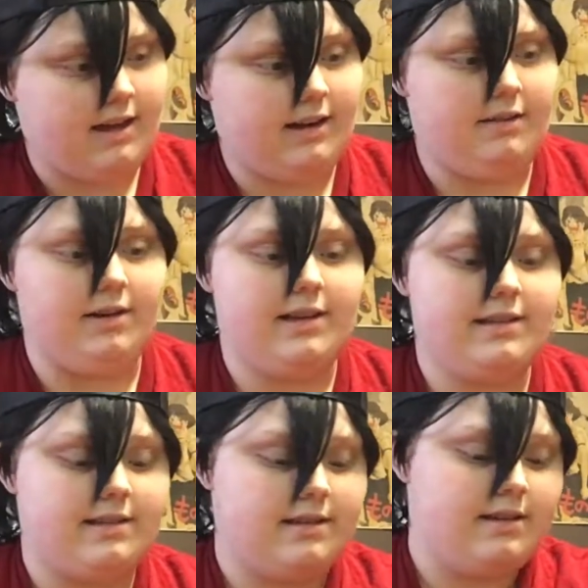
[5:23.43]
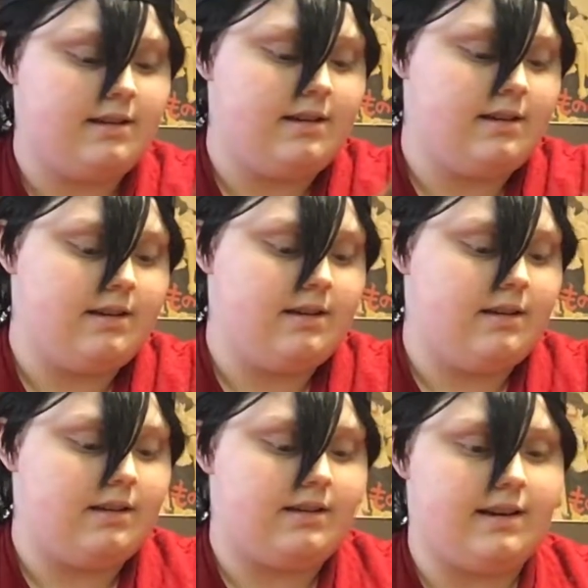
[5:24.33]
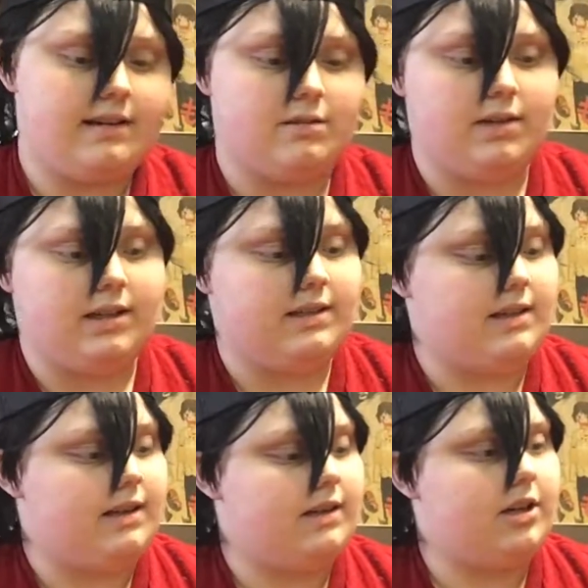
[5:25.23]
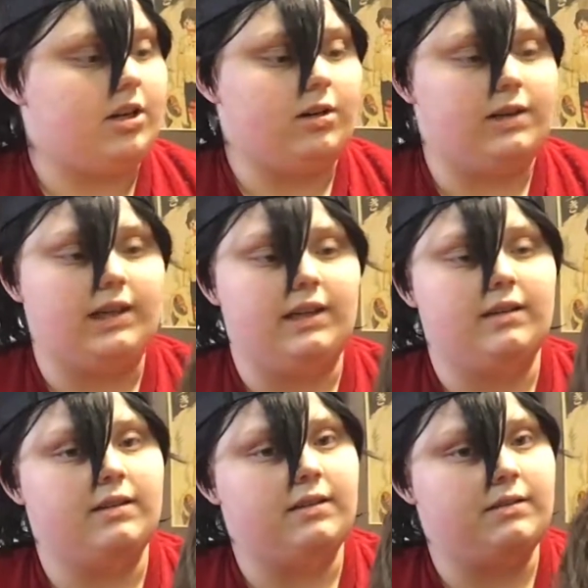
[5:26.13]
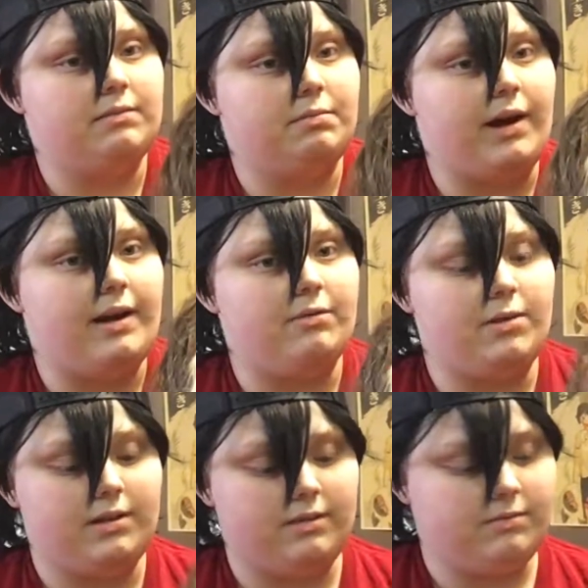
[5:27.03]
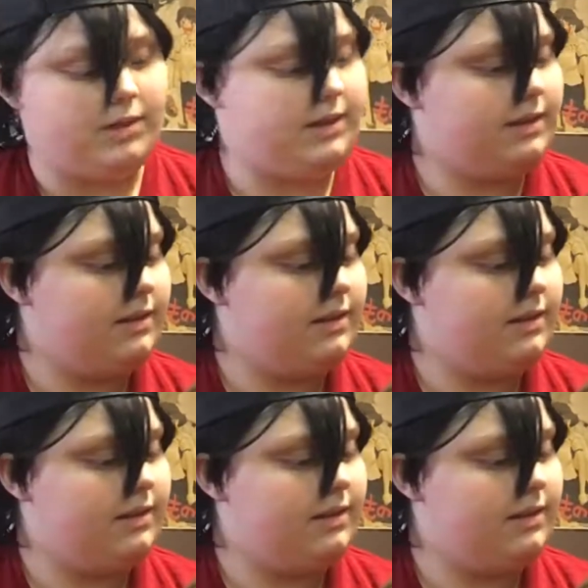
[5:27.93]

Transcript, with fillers: Anyways, this next wig is a curly brown one with,